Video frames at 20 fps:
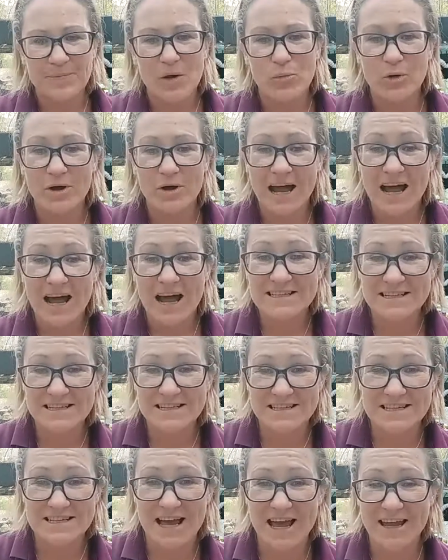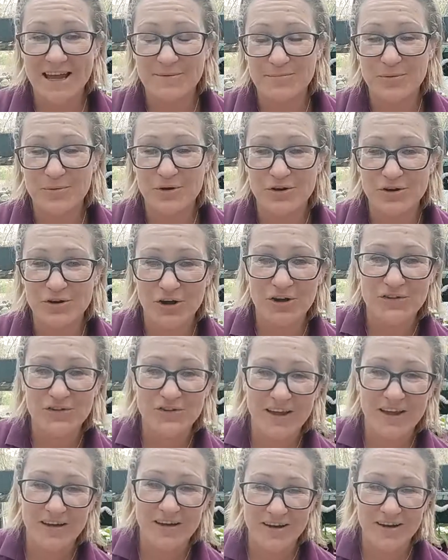What I did is I put it out
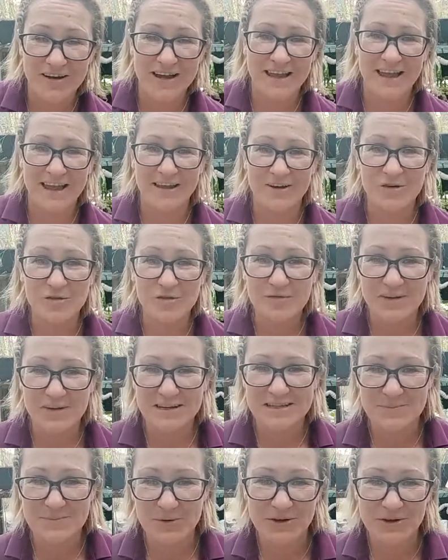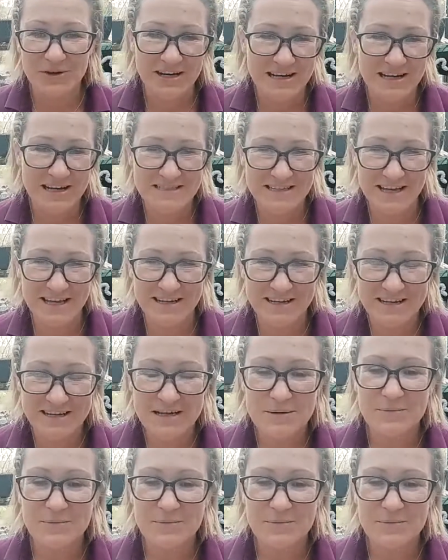there again on Facebook, and I said,